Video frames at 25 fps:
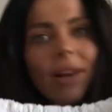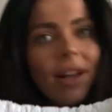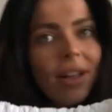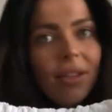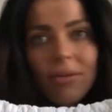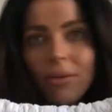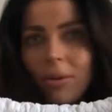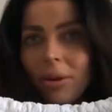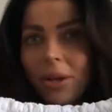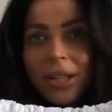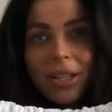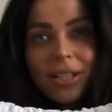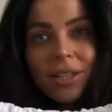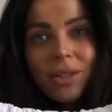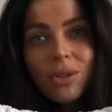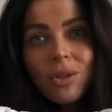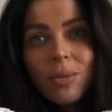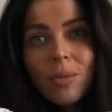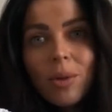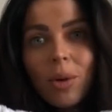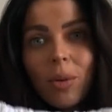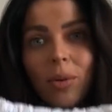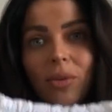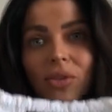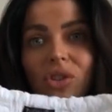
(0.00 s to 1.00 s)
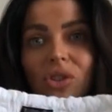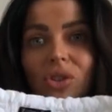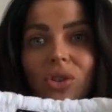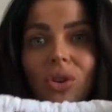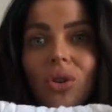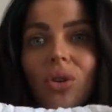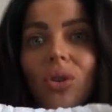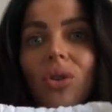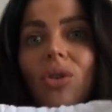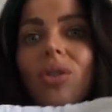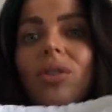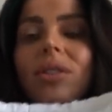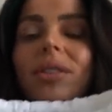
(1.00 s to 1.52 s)
right through into summer, with
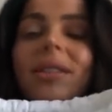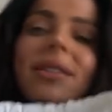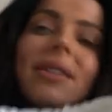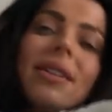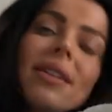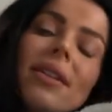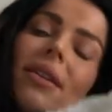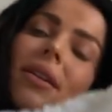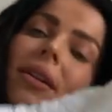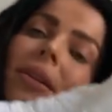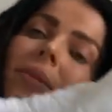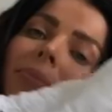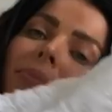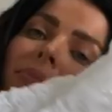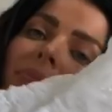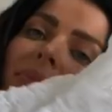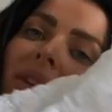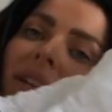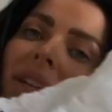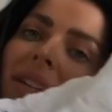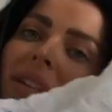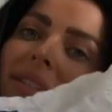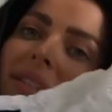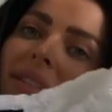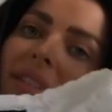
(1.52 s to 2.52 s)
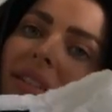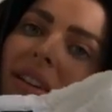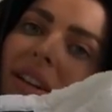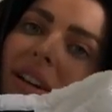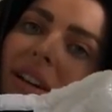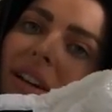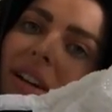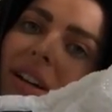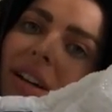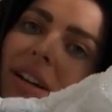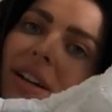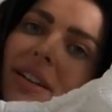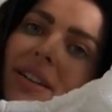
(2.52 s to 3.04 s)
shorts and
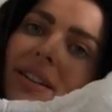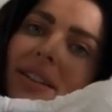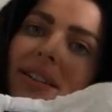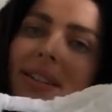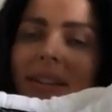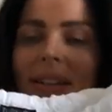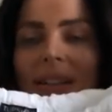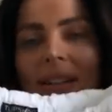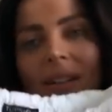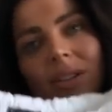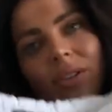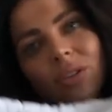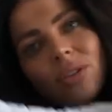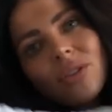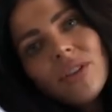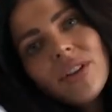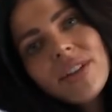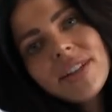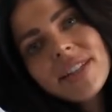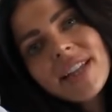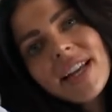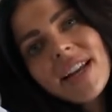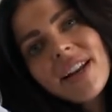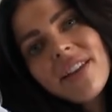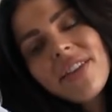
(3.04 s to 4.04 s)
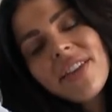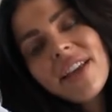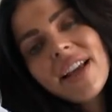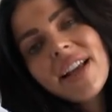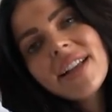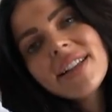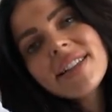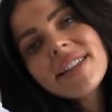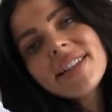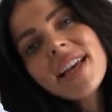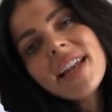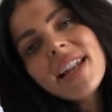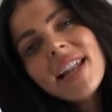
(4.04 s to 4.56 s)
skirts and all those kind of
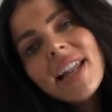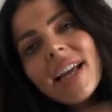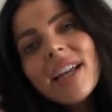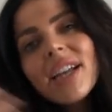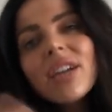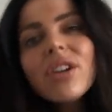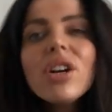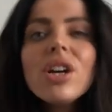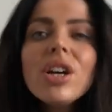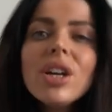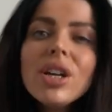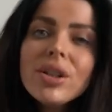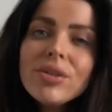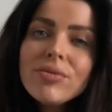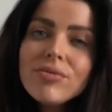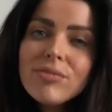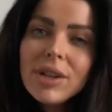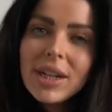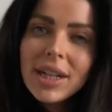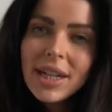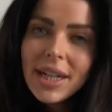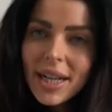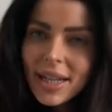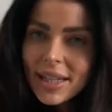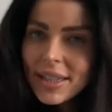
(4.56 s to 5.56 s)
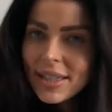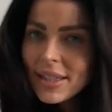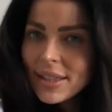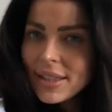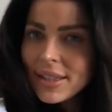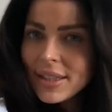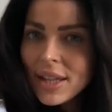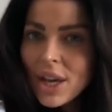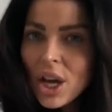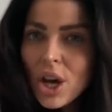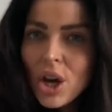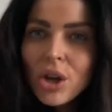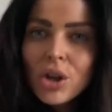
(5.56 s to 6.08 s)
things, and like really nice
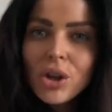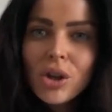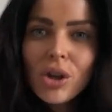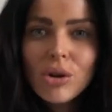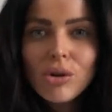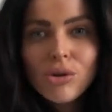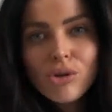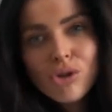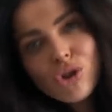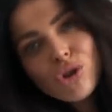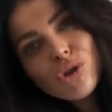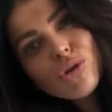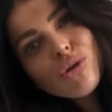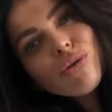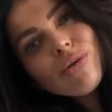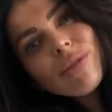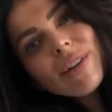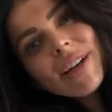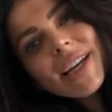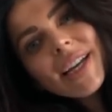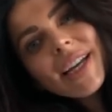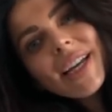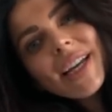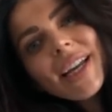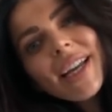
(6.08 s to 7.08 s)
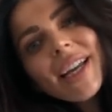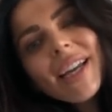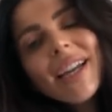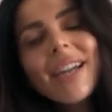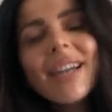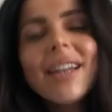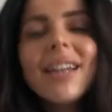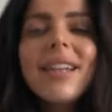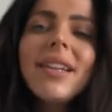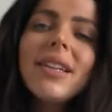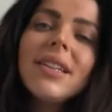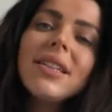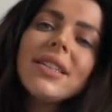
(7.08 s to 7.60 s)
gold jewelry.
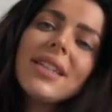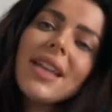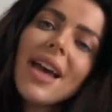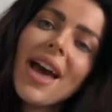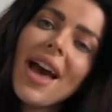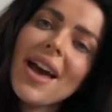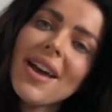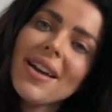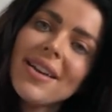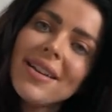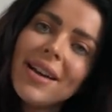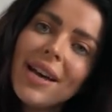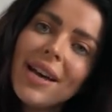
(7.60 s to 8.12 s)
And yeah,